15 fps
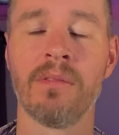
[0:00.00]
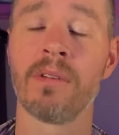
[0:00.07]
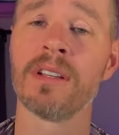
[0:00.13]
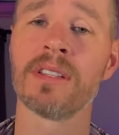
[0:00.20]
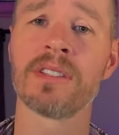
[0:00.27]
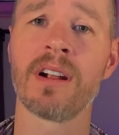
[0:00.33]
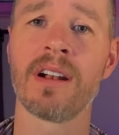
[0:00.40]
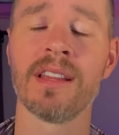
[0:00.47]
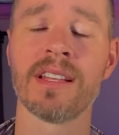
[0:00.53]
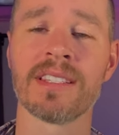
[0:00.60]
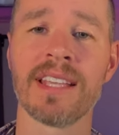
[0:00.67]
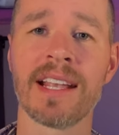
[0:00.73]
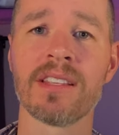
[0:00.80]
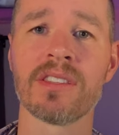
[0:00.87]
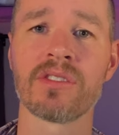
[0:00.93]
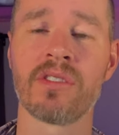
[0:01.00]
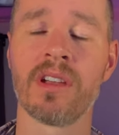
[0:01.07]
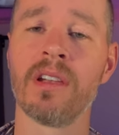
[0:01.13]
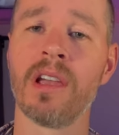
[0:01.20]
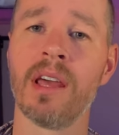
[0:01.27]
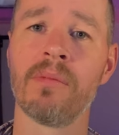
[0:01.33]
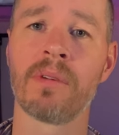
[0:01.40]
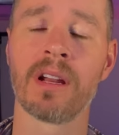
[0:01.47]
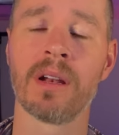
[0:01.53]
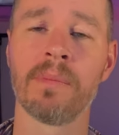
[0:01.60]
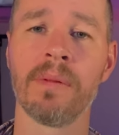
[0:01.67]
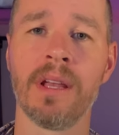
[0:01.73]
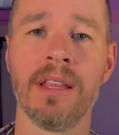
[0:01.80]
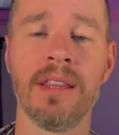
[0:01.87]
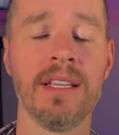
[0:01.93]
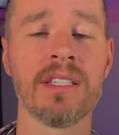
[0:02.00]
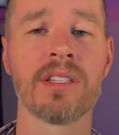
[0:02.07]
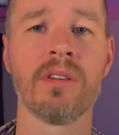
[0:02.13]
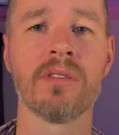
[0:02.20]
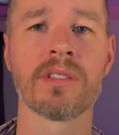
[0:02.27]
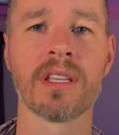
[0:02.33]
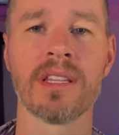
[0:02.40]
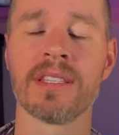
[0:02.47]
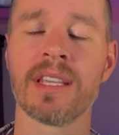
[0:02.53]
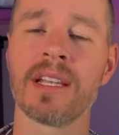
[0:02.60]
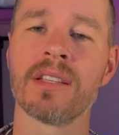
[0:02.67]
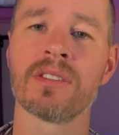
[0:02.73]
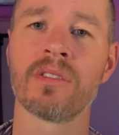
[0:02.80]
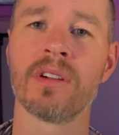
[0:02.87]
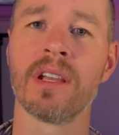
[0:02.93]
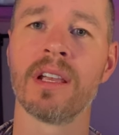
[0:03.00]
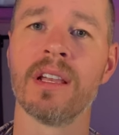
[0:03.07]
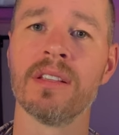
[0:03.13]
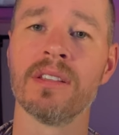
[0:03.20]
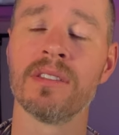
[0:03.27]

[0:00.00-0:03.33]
We're gonna start on the second string, and we're gonna play these notes on the second string.